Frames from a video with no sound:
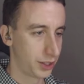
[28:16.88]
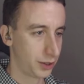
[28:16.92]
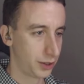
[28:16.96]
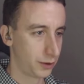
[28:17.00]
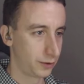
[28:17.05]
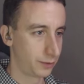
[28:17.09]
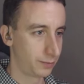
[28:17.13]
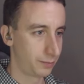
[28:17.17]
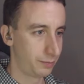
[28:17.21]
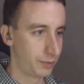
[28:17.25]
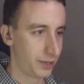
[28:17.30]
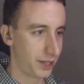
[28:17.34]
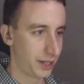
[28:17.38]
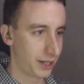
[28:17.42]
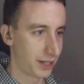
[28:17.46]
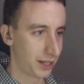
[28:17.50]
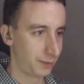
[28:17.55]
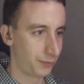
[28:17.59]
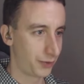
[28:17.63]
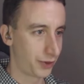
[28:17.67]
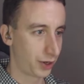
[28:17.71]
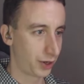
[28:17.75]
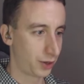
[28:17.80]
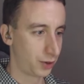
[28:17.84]
Don't
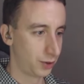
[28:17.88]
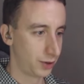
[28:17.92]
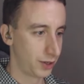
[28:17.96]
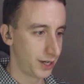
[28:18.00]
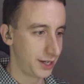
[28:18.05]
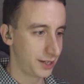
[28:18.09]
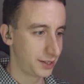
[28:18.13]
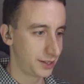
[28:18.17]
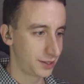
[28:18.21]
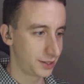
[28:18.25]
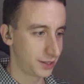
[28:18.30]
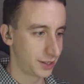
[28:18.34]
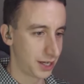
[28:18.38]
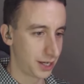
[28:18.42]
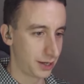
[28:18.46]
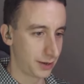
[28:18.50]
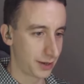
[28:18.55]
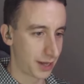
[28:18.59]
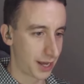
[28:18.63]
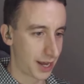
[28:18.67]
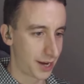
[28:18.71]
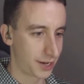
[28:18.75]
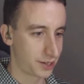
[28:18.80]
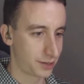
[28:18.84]
pick up the coins.
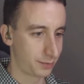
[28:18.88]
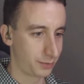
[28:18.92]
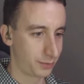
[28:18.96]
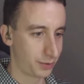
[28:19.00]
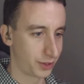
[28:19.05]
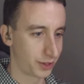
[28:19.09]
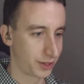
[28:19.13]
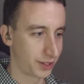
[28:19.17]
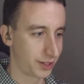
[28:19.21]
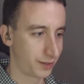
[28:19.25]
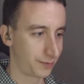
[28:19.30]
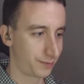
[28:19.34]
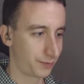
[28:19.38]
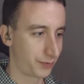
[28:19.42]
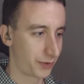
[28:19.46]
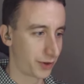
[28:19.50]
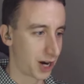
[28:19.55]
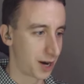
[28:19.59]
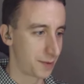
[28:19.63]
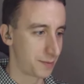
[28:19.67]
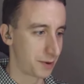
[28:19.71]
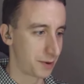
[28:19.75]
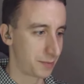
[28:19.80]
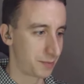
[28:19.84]
No, I should put the
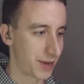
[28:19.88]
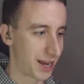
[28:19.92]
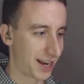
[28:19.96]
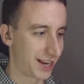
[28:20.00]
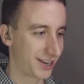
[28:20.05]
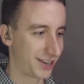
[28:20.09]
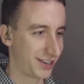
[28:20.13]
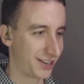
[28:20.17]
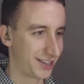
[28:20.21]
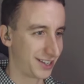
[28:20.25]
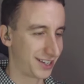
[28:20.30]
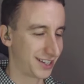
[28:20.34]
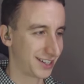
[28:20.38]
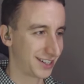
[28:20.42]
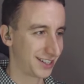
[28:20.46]
armor back